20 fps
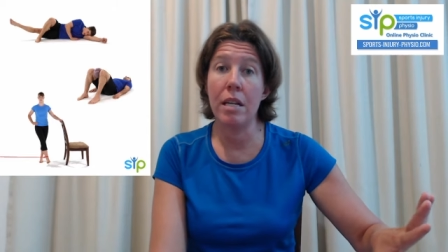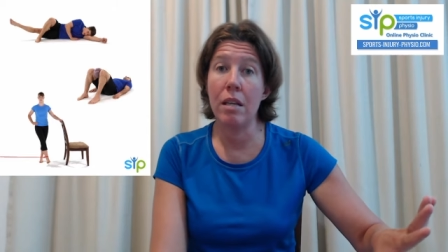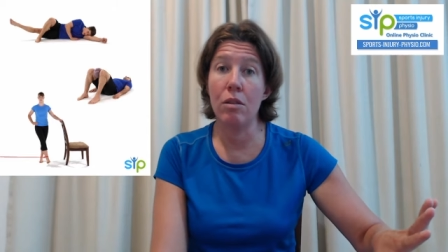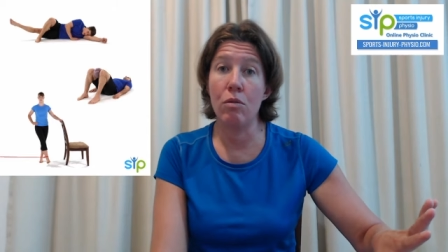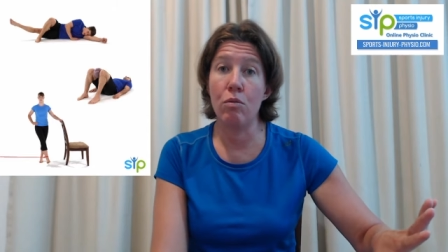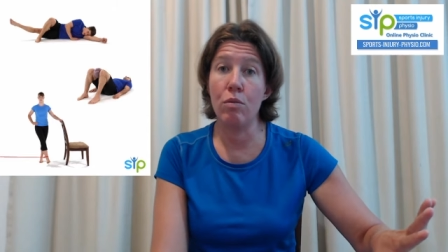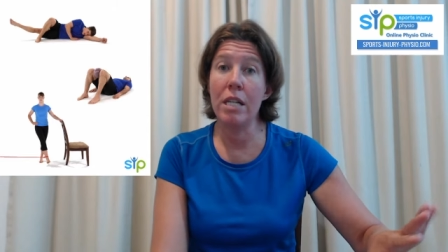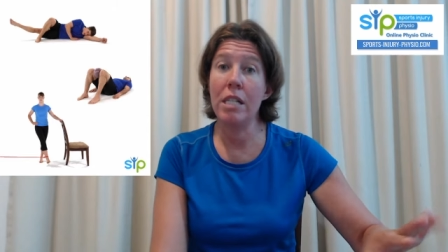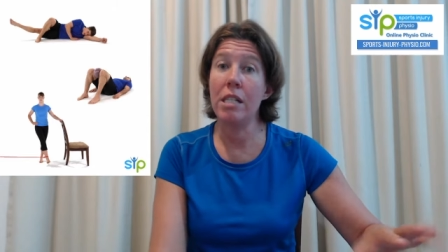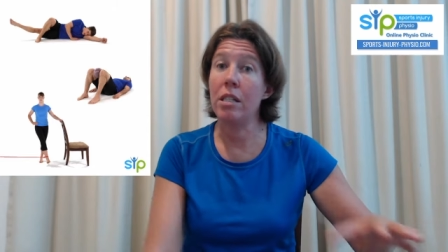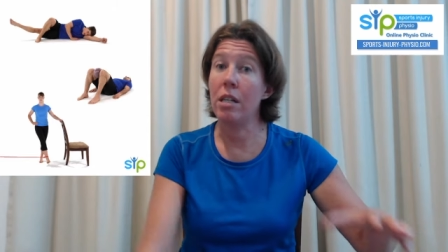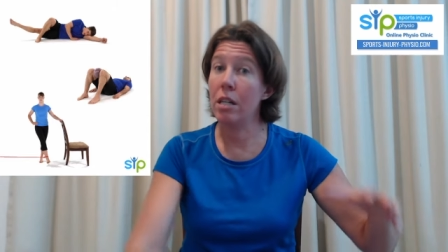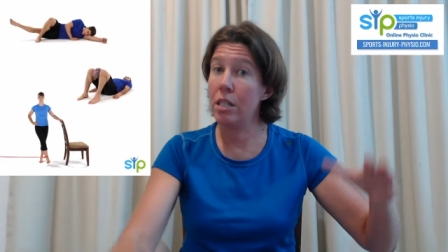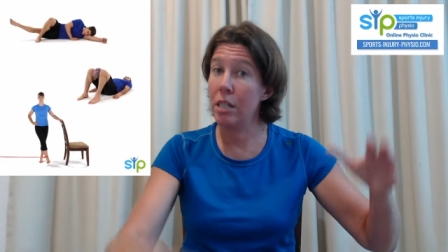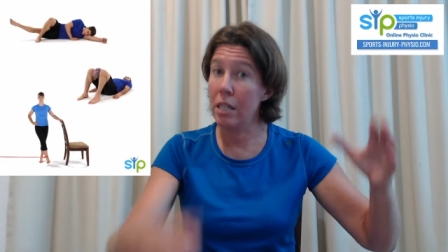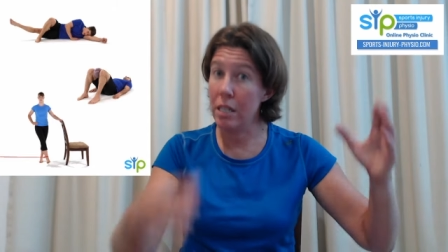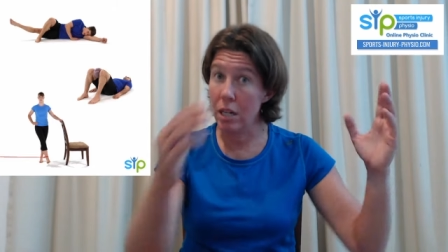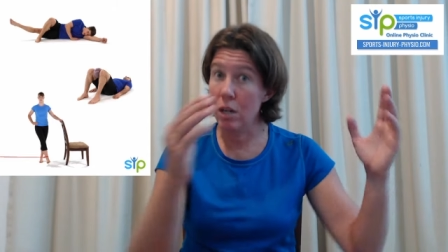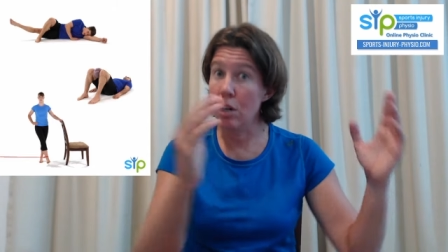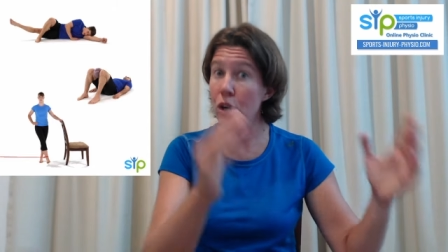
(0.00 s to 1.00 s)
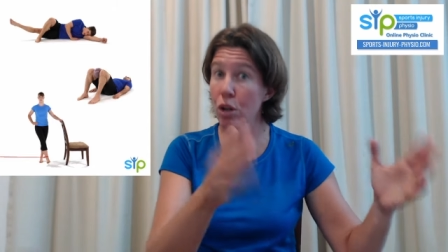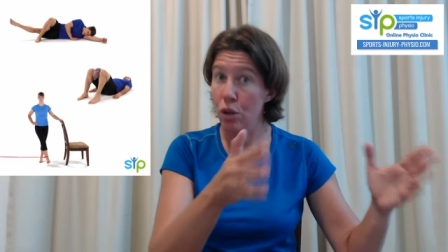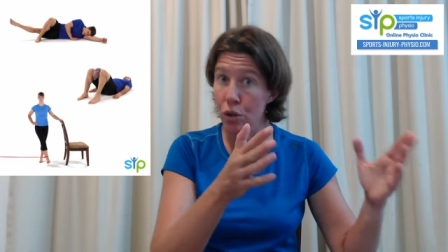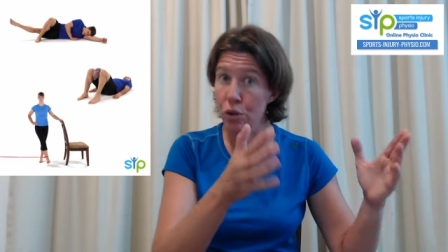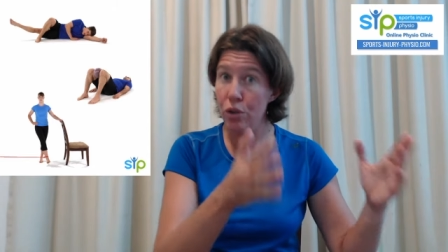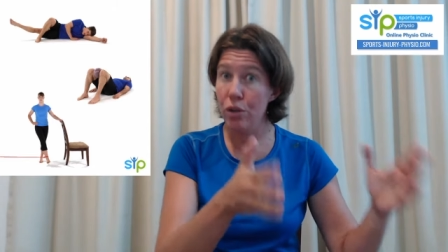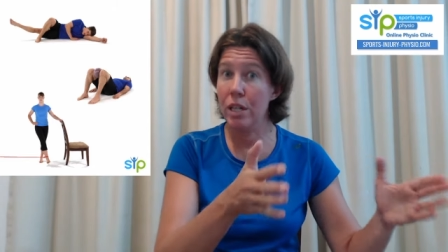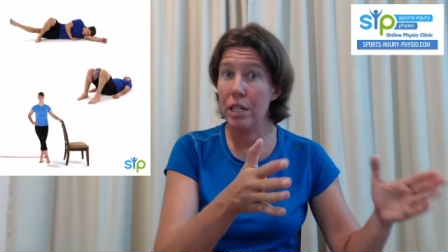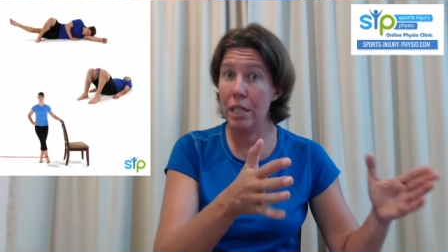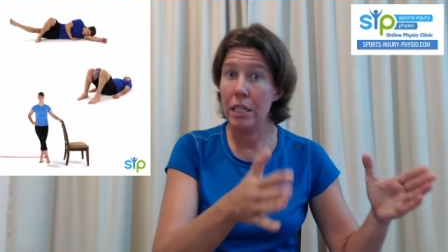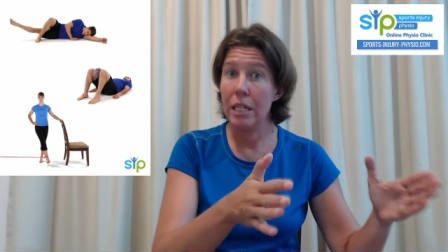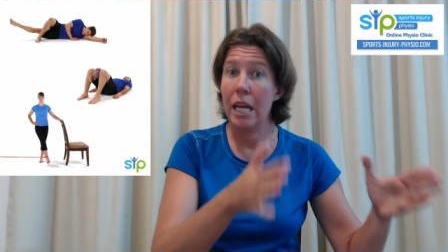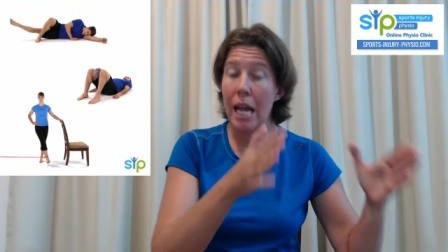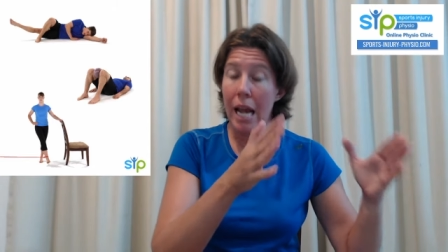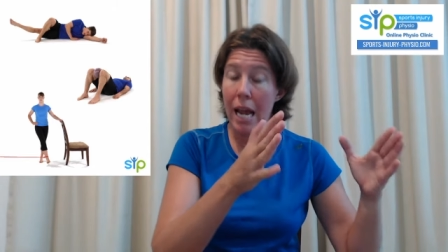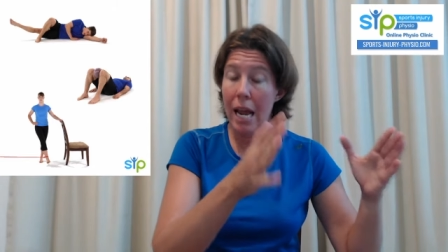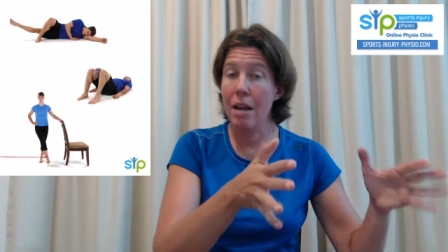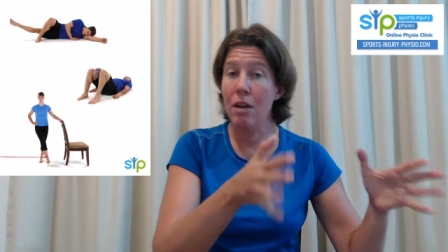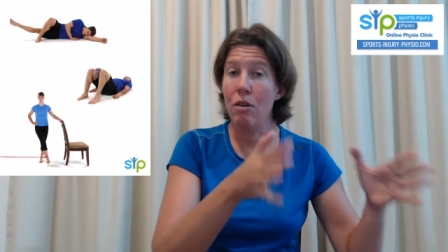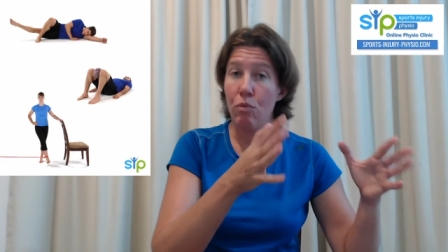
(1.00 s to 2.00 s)
in the research is included
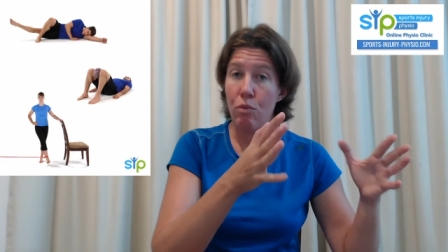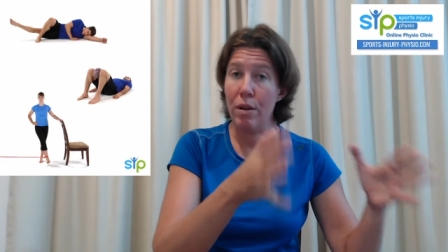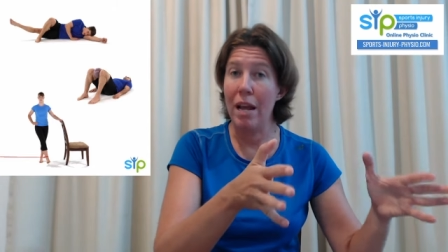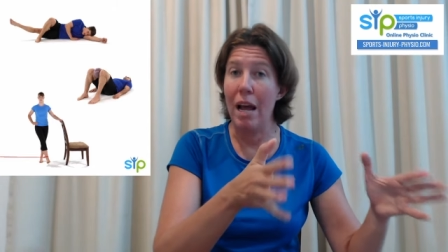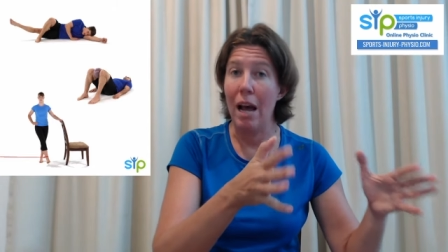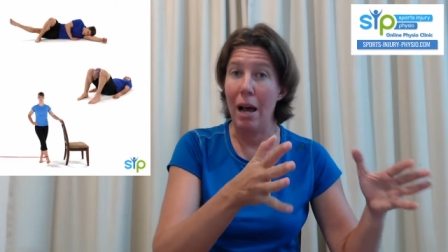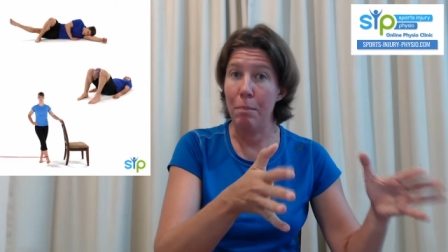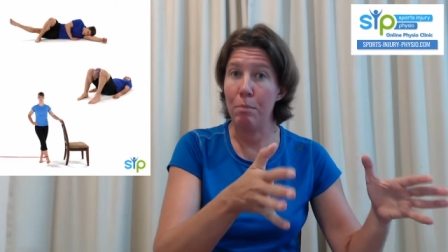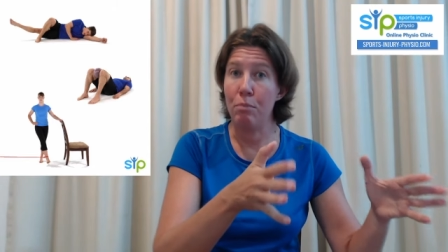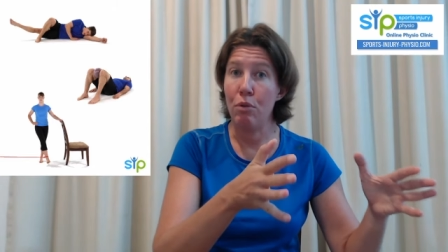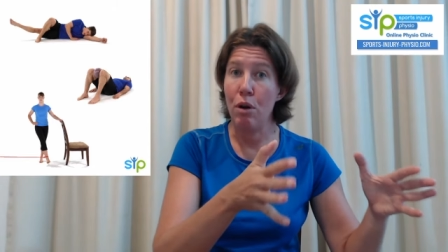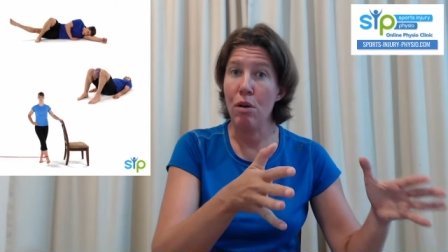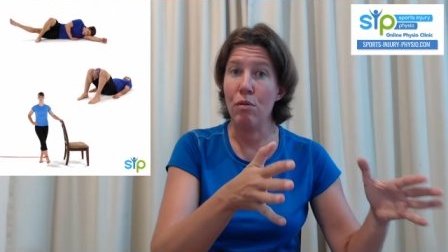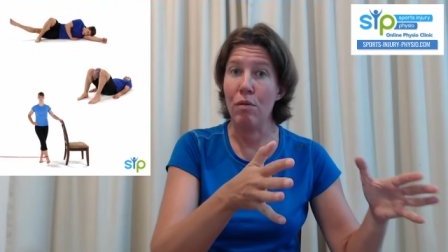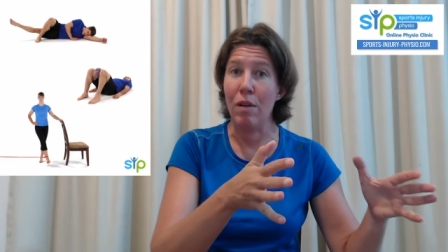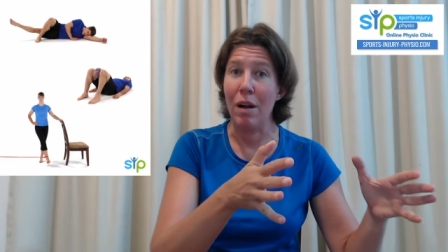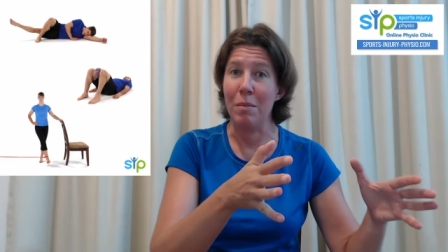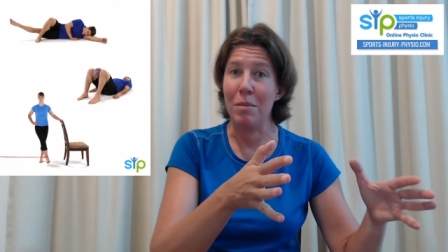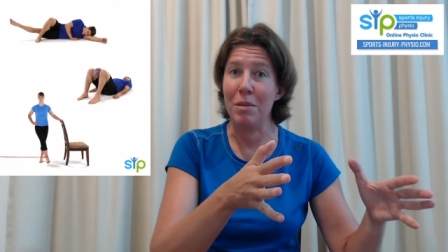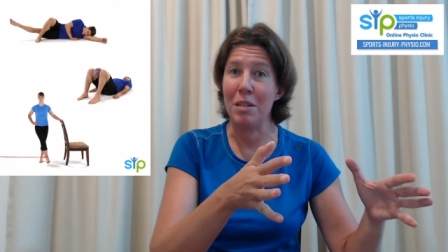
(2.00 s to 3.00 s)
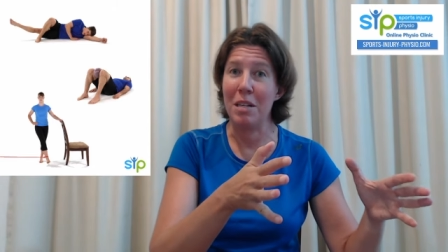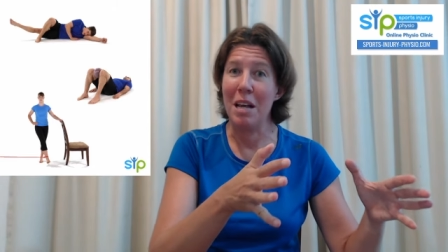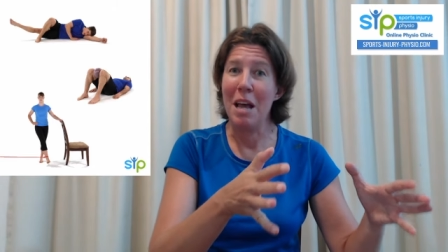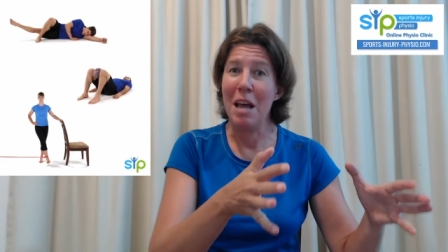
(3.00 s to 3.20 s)
in rehab programs,